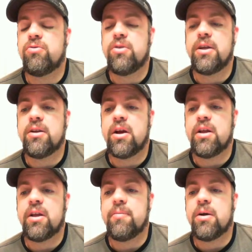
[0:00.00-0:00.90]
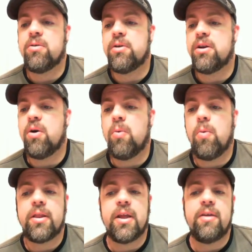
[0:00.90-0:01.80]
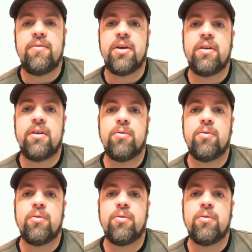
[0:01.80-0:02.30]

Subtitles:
really talking about what they did